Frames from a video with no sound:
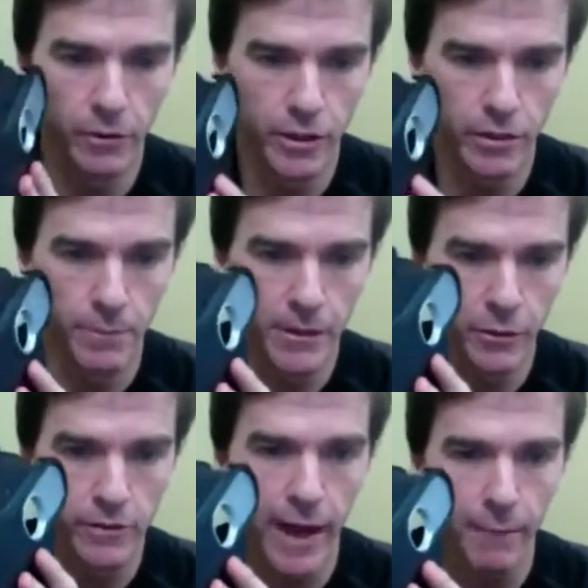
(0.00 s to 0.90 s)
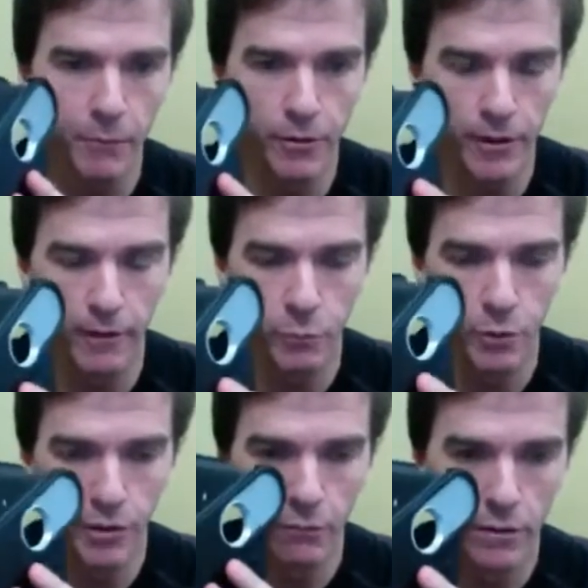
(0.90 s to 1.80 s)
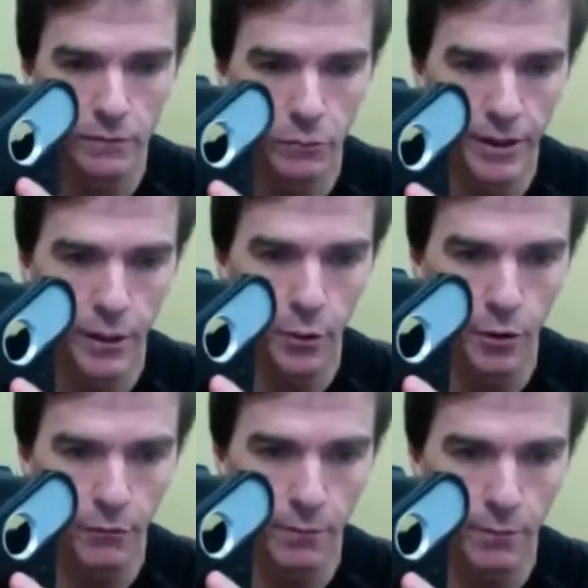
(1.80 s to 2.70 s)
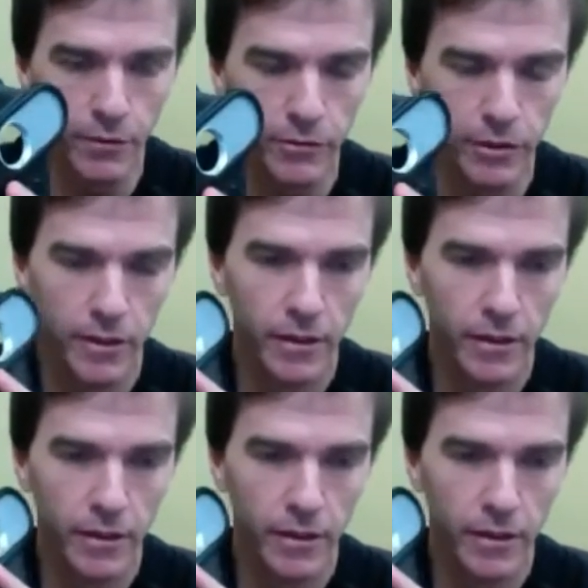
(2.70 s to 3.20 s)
There's a special adapter that comes with it when they order it from us.